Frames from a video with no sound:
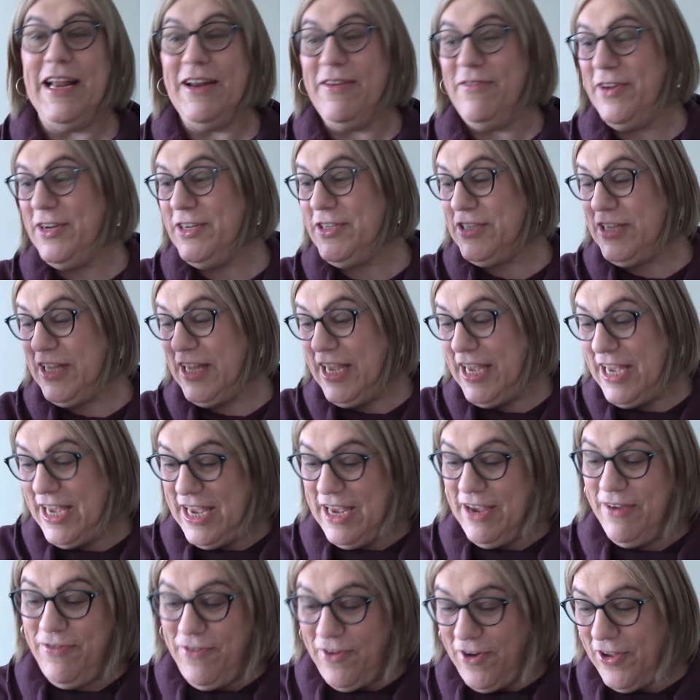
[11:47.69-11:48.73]
and eventually
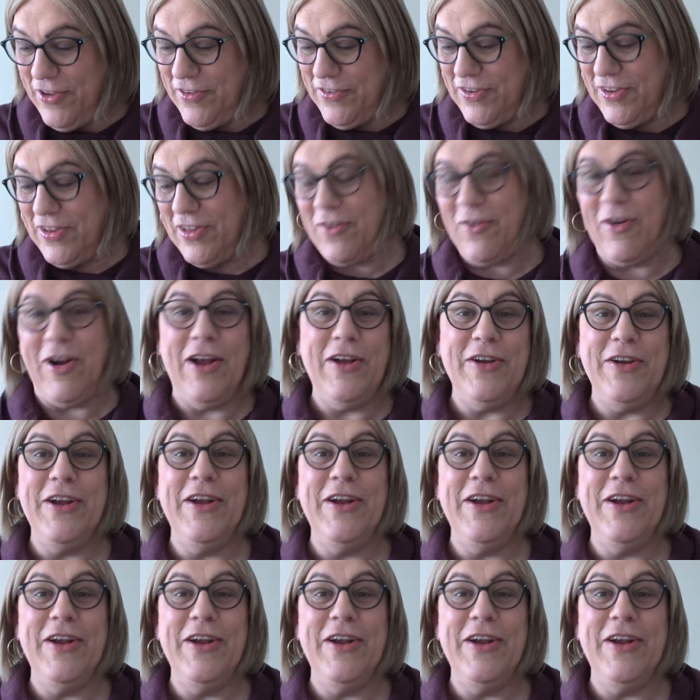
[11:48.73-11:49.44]
he falls to the ground.